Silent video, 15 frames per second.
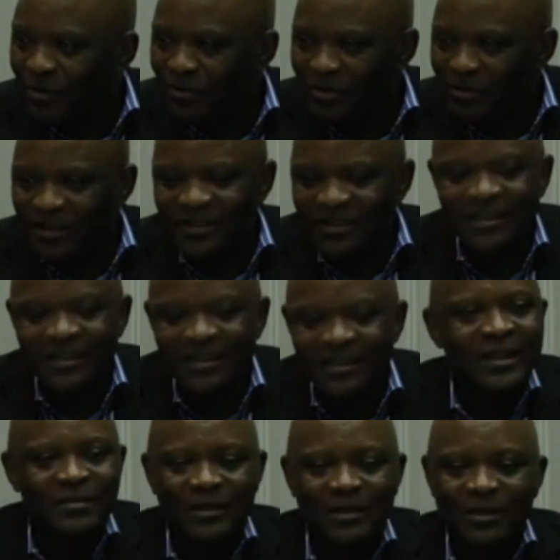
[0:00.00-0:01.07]
beings.
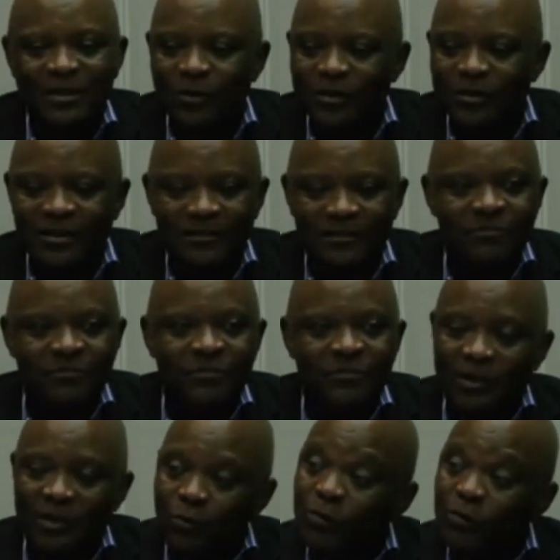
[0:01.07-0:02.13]
But
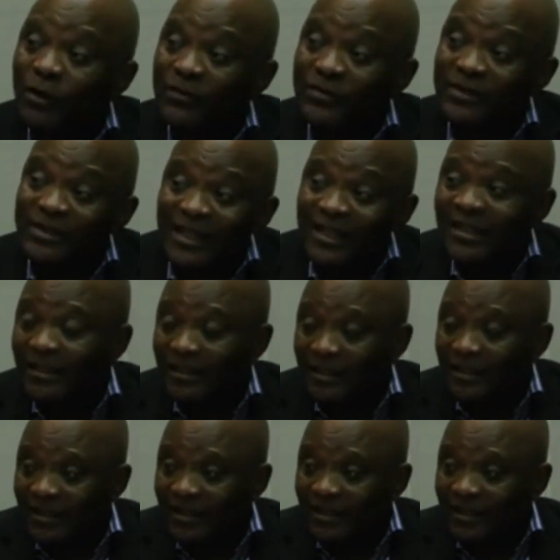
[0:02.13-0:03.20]
what we have seen in
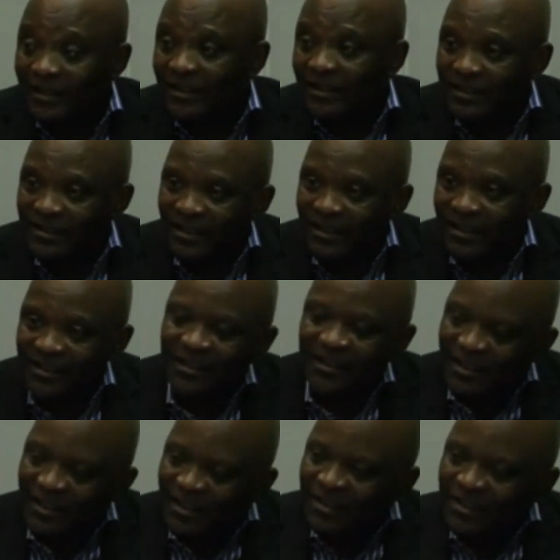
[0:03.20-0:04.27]
the data is that
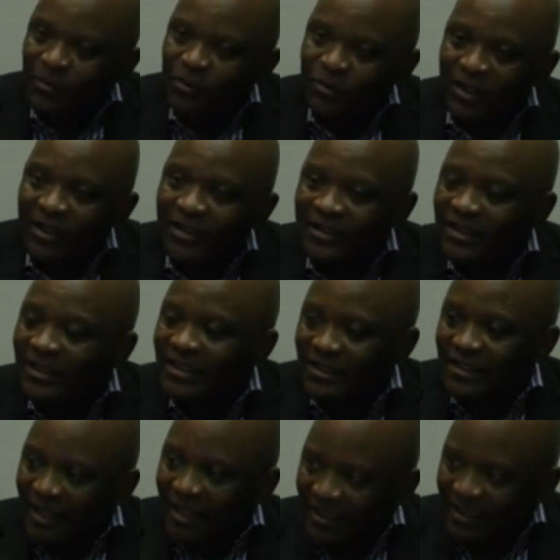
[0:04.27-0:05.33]
the mortality
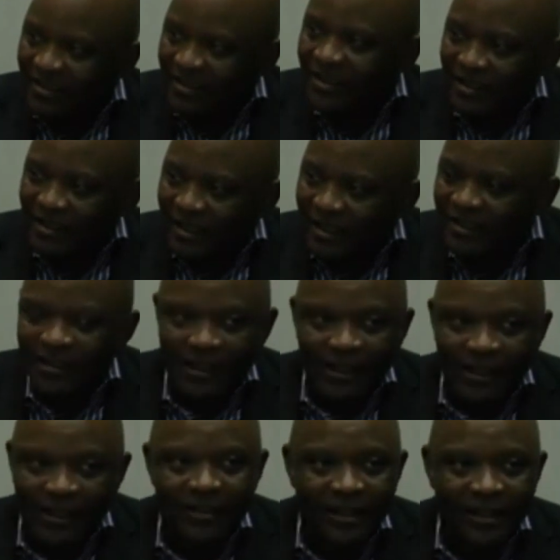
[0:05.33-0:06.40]
is less at
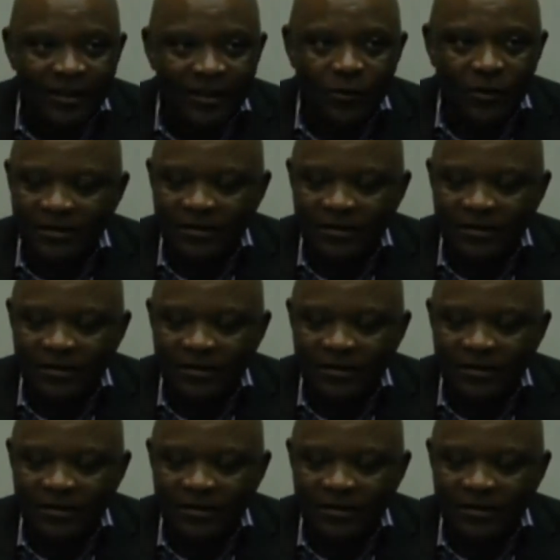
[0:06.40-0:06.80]
that lower